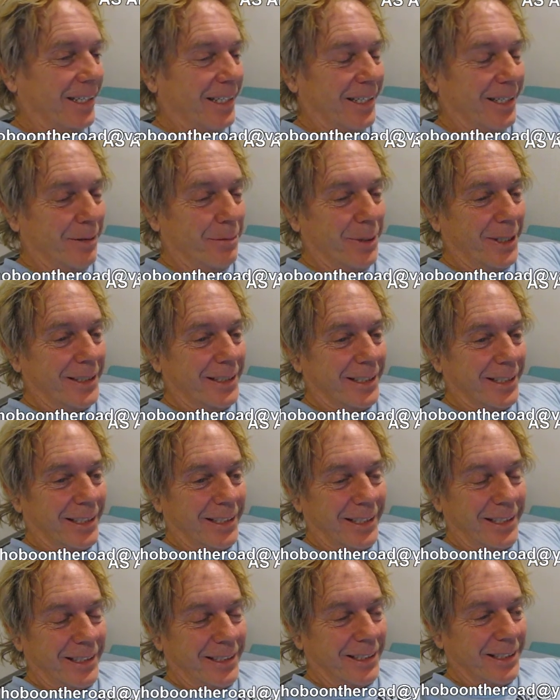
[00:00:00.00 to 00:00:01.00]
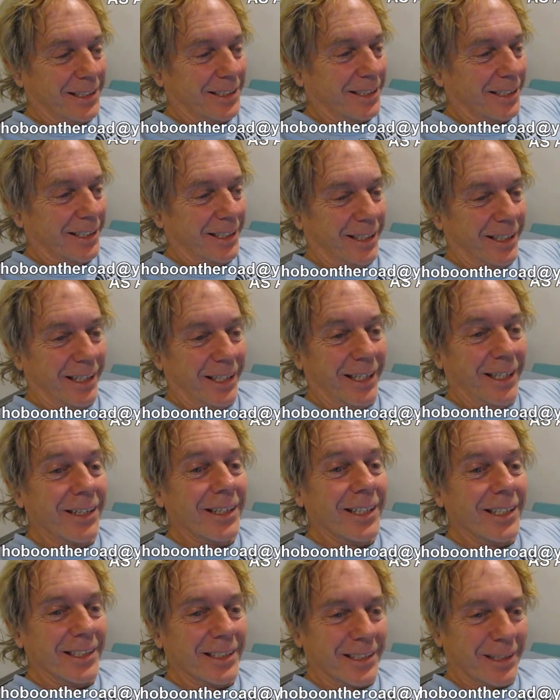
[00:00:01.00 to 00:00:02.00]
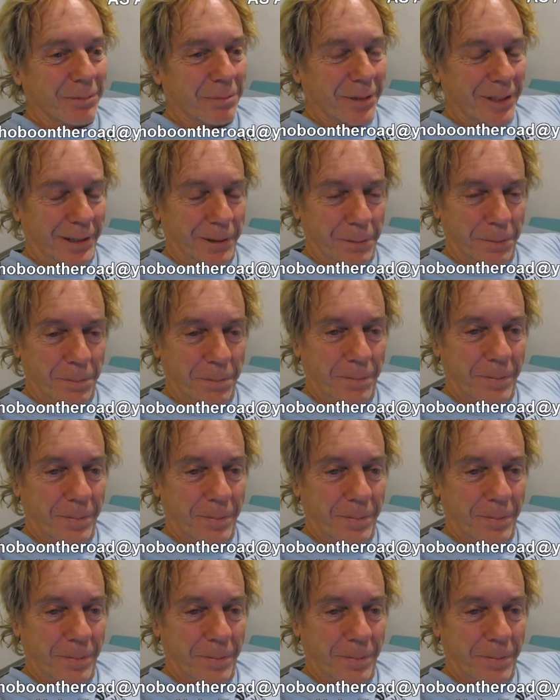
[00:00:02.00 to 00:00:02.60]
They're basically just hilarious up there.